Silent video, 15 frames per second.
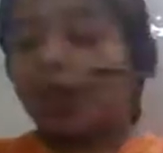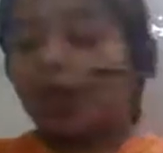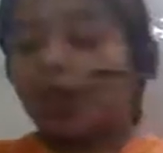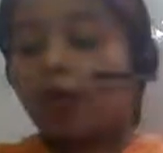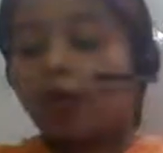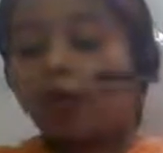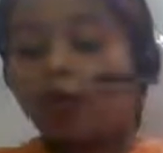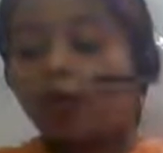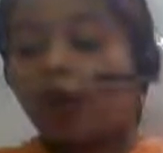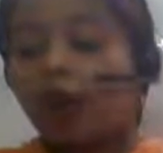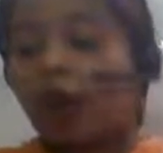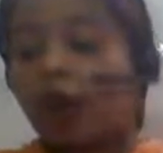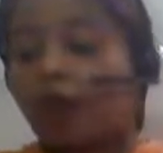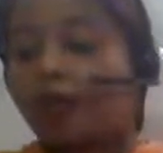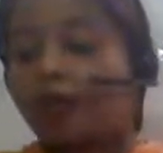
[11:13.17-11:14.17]
who
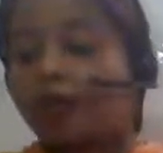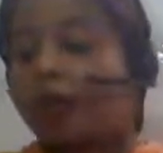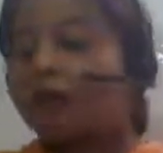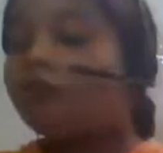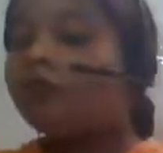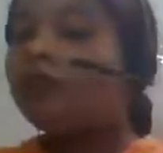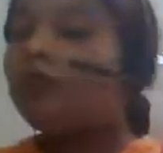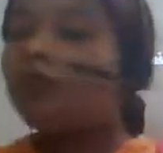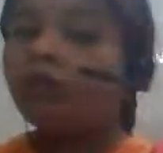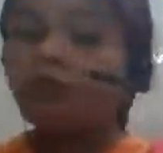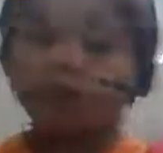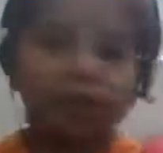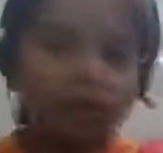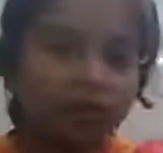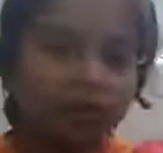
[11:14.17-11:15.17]
are
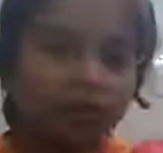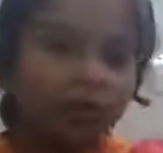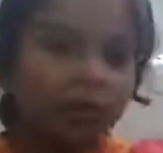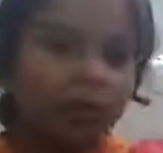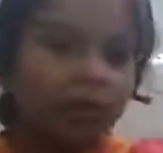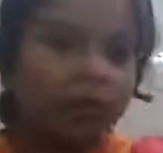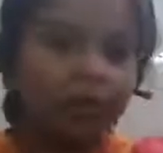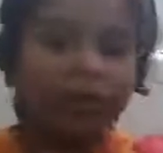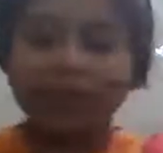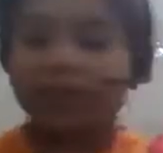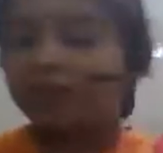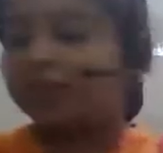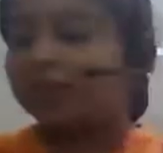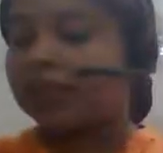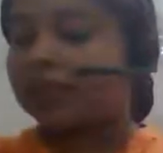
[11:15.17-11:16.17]
not so
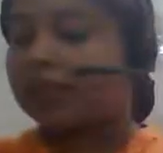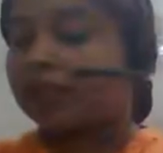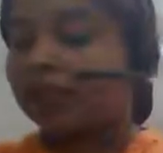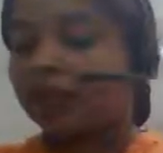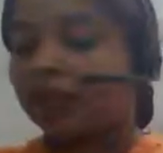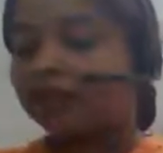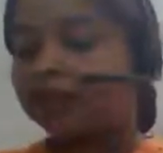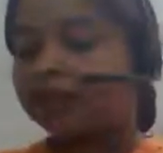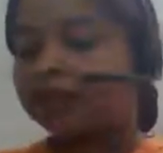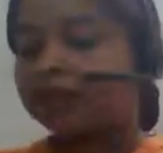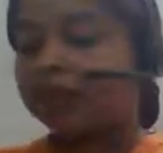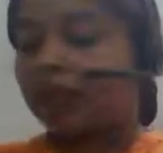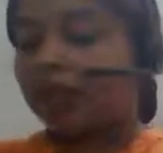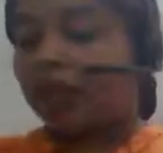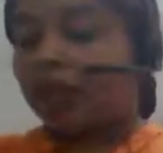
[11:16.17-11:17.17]
blessed enough
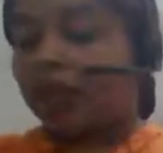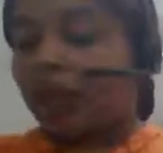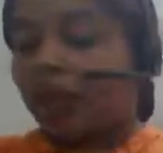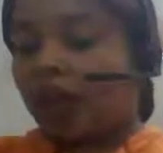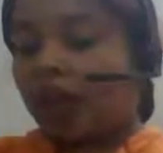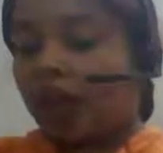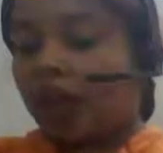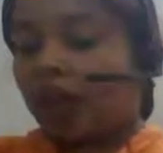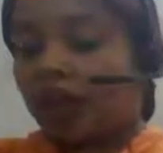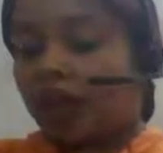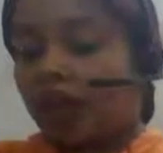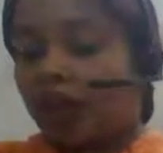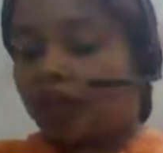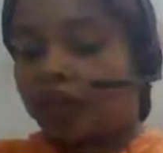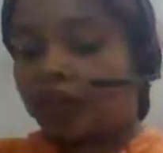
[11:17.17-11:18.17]

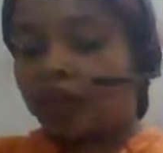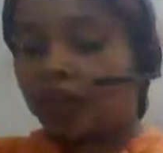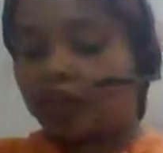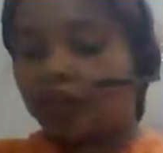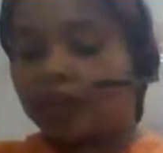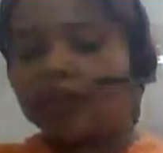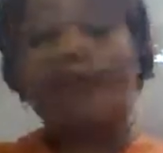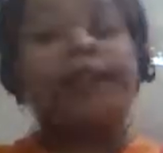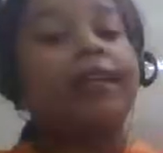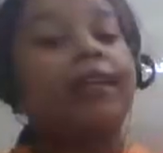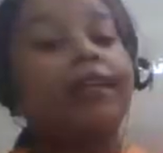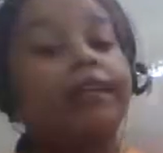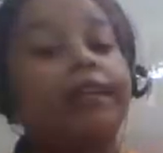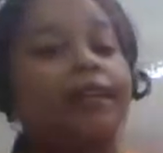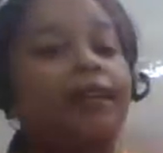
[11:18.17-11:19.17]
uh, to see
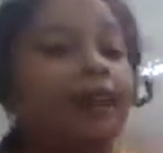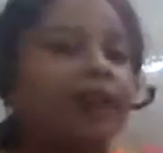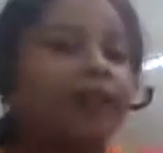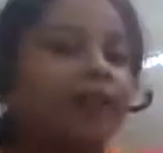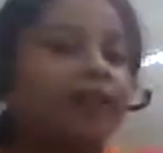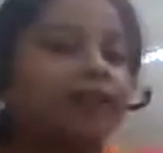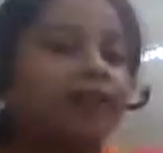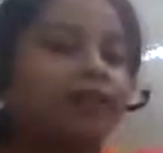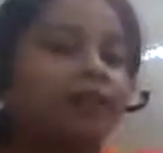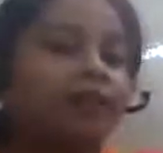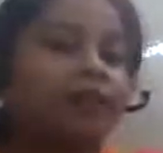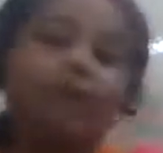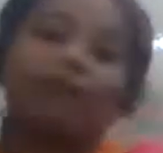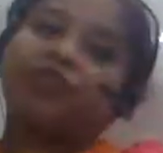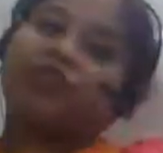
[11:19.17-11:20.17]
the lights
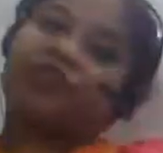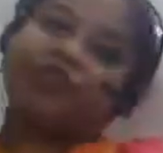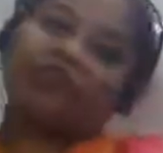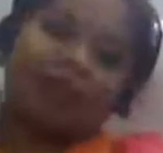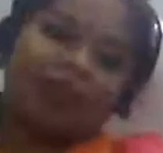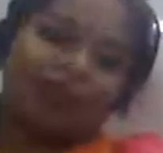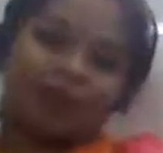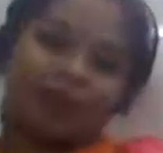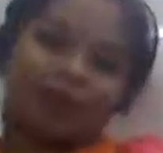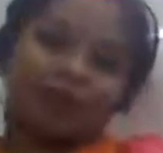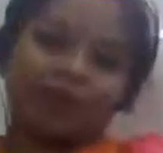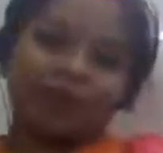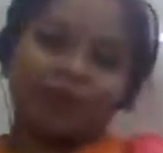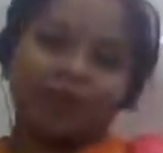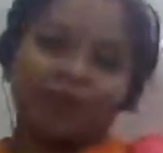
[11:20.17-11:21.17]
of childhood,
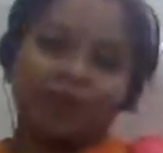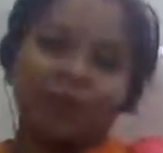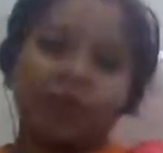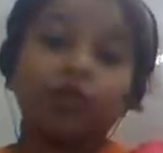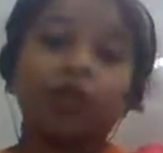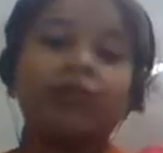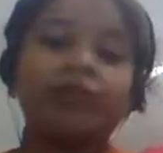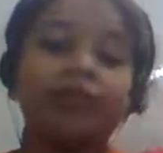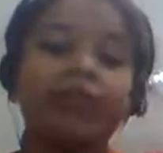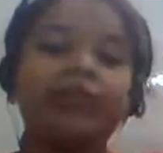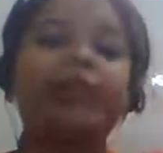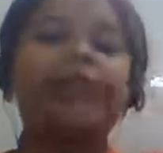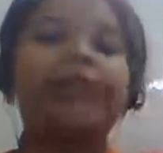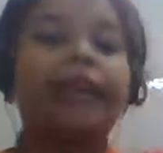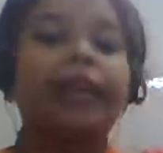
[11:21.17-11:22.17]
to see
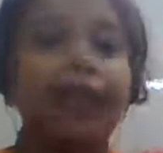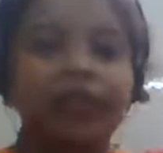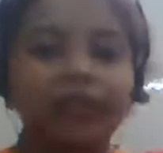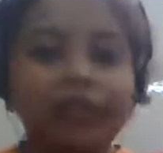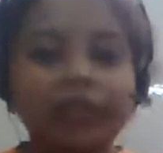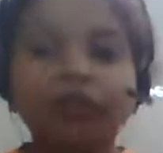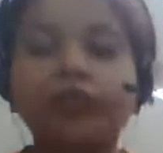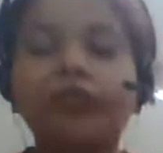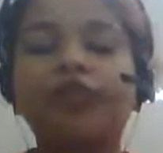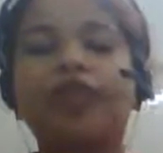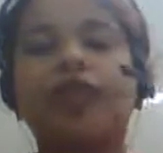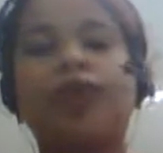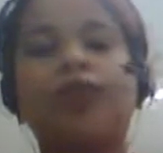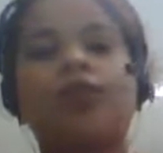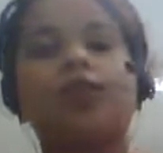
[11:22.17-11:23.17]
the light of
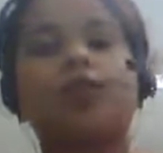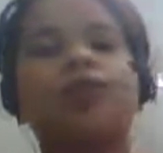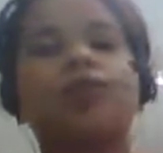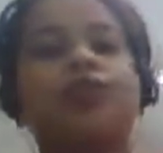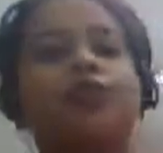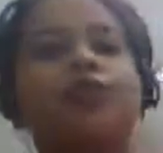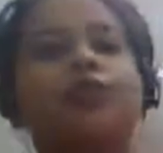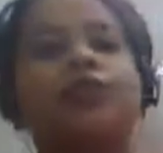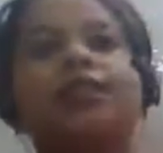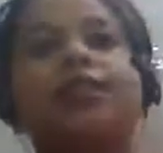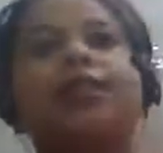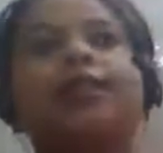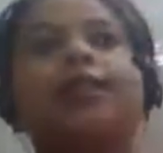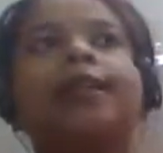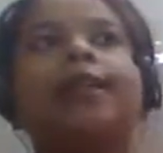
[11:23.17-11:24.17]
childhood, to see
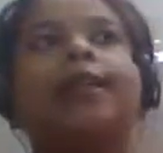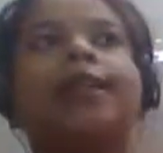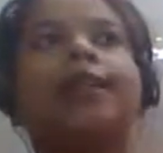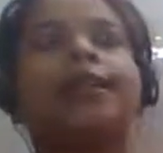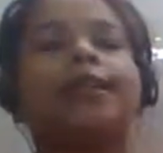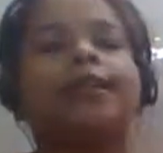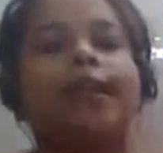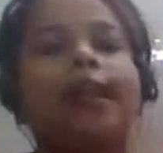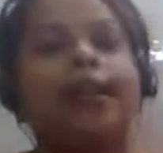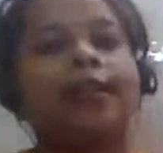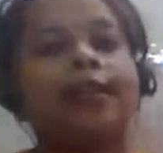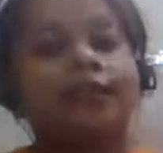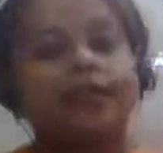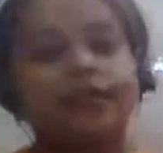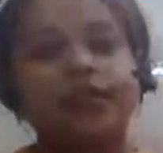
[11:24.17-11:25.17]
the
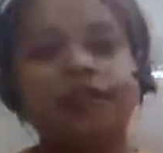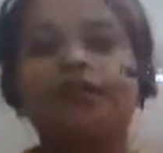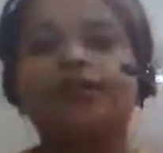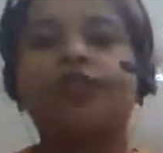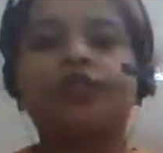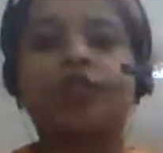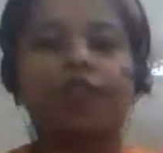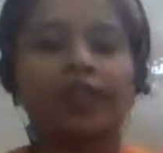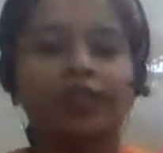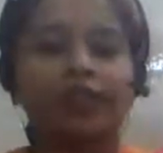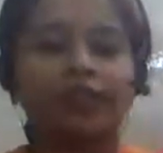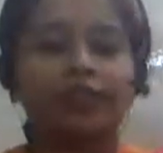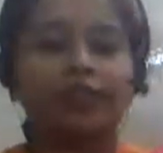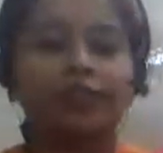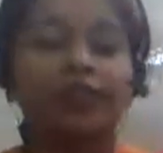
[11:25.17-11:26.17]
colors of
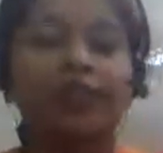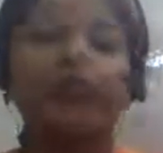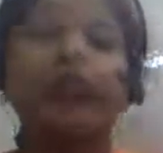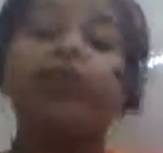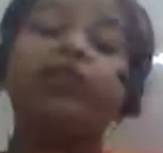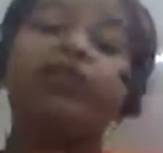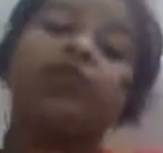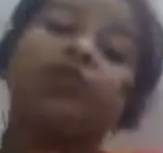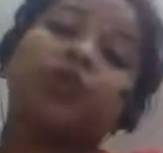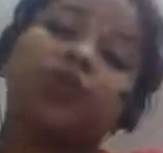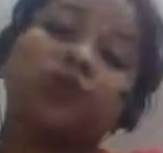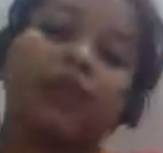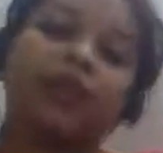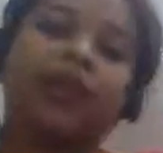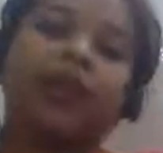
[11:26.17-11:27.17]
childhood, to
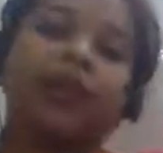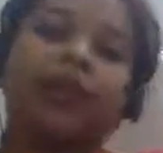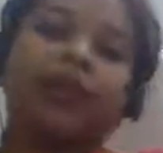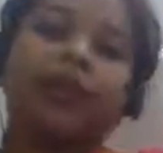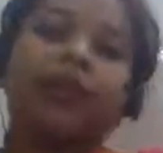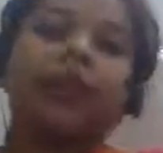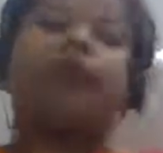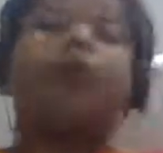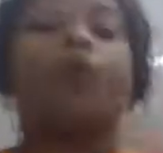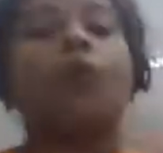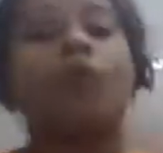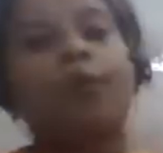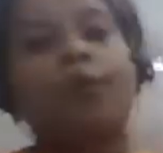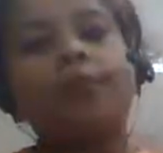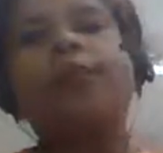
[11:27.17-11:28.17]
enjoy the
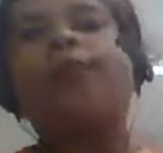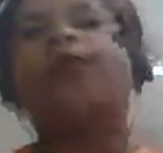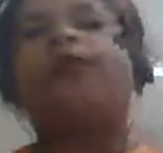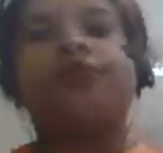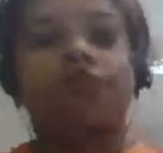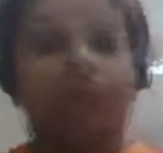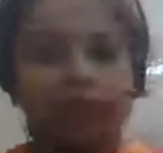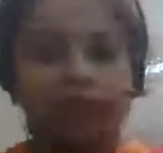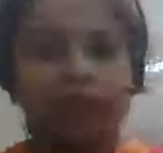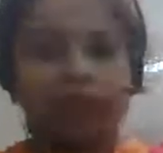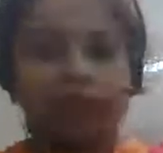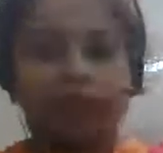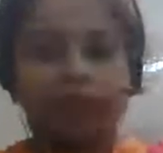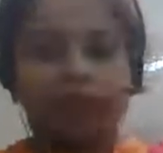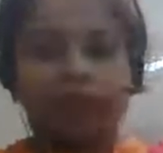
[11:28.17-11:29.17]
warmth of
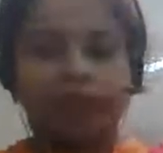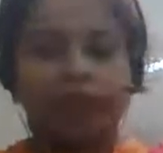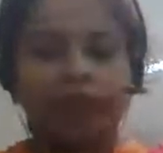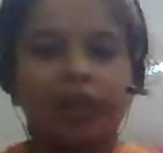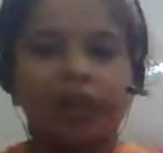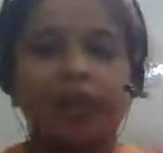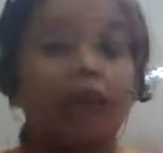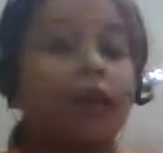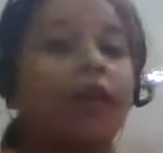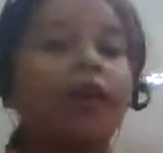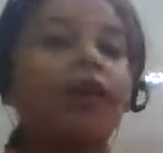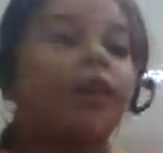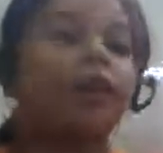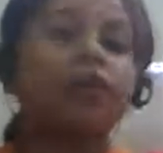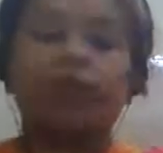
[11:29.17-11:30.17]
childhood. They are
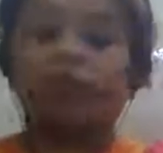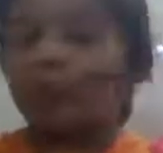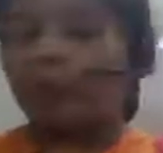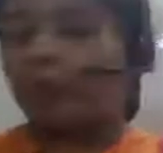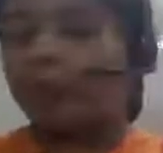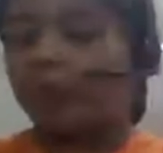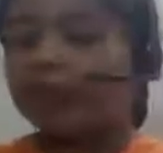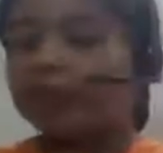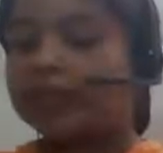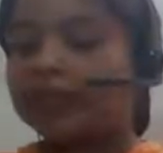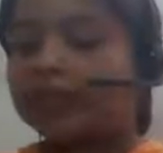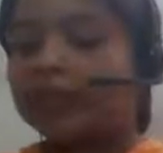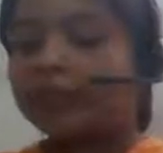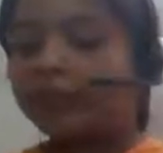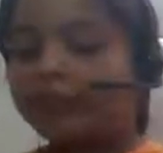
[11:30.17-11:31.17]
not so
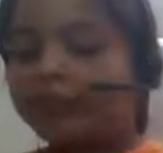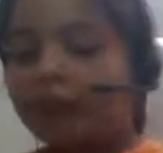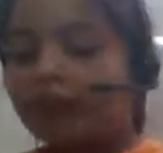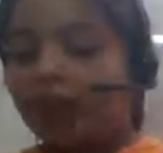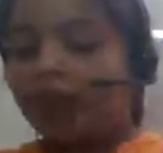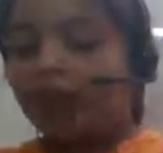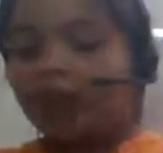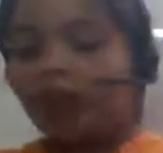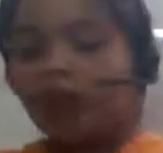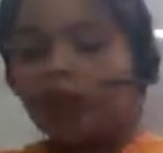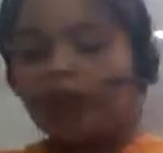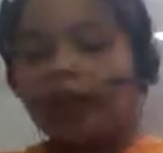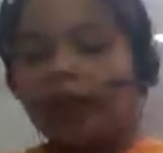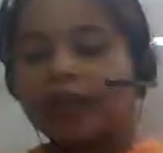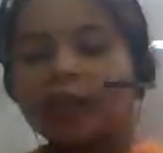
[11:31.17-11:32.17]
blessed. No
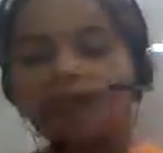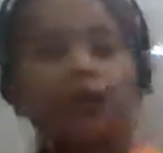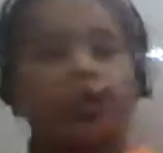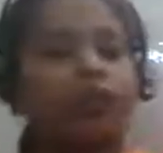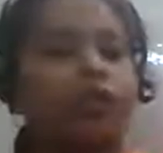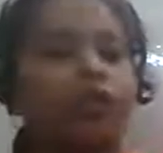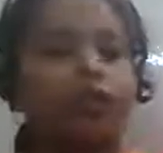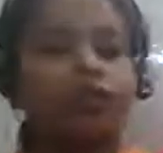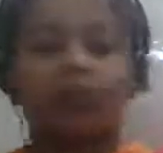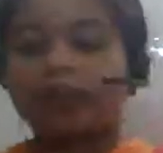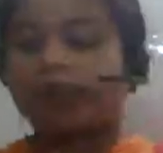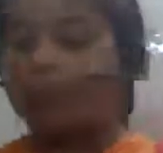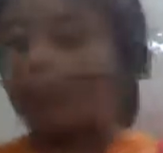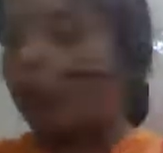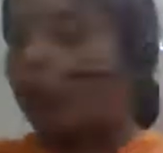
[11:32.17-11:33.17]

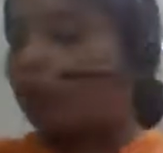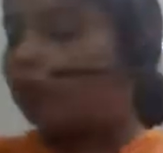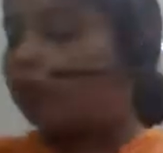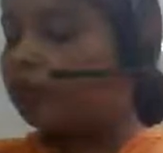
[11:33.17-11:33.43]
education, no